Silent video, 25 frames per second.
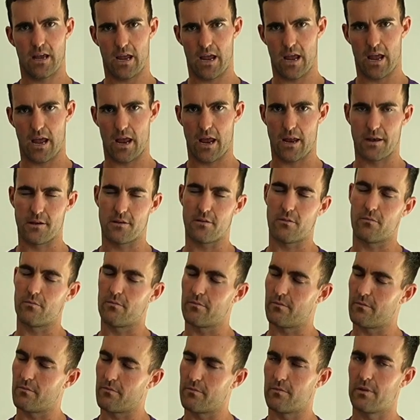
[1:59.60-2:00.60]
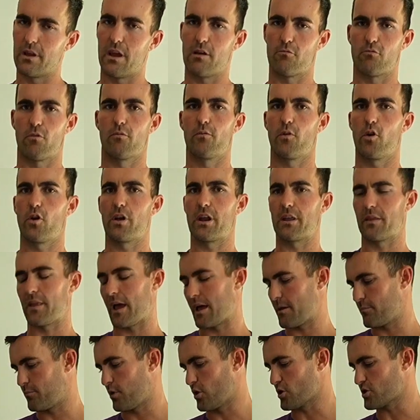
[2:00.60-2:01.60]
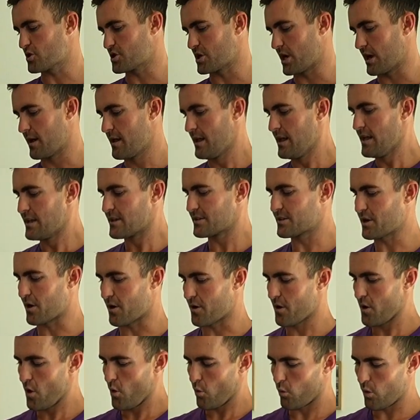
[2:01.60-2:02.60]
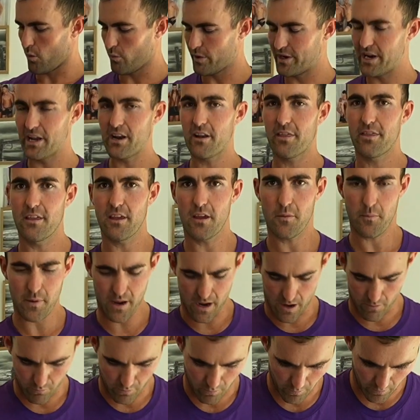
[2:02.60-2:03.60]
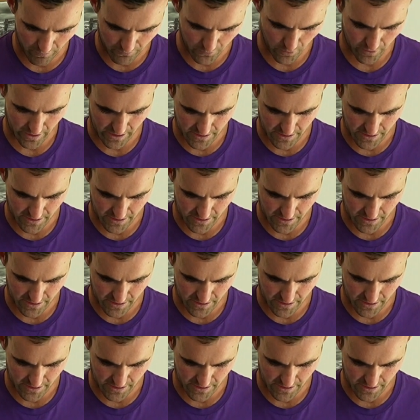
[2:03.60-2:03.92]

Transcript: and reverting that posture. So what we need to think about when we've got